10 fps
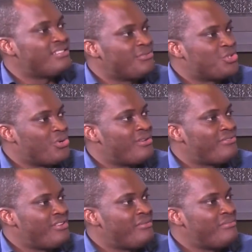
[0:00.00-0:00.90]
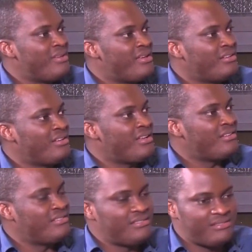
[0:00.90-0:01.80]
of Joy FM
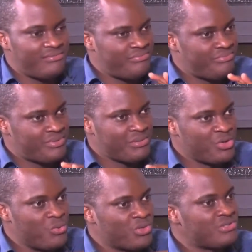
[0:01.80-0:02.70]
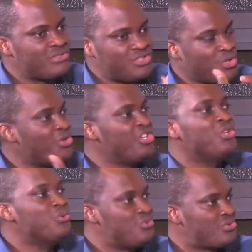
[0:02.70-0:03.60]
and someone who watches Joy
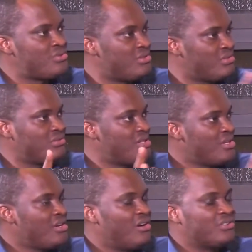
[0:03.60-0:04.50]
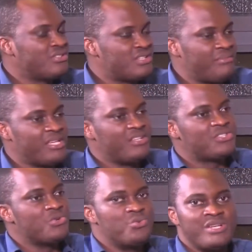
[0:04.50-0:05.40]
News, you know, all the time.
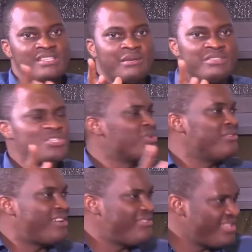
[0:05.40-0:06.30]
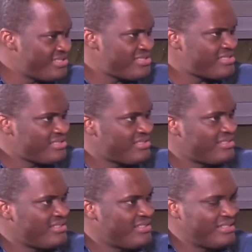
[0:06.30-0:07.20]
So we're celebrating 25 years.
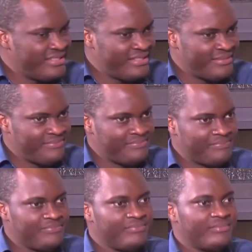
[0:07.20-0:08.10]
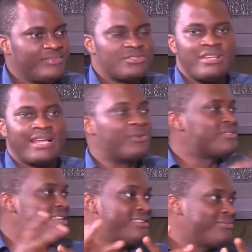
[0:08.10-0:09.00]
It's not like I was
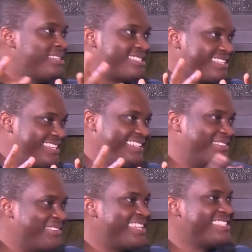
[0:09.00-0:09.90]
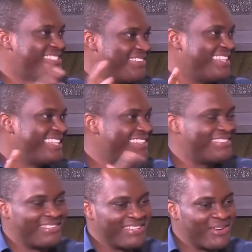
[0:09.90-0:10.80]
there when they started there. I just joined not
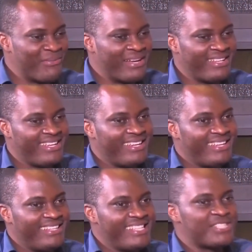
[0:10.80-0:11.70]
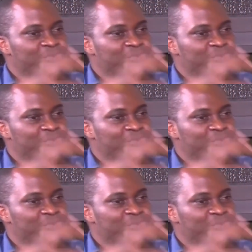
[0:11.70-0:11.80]
long ago, but this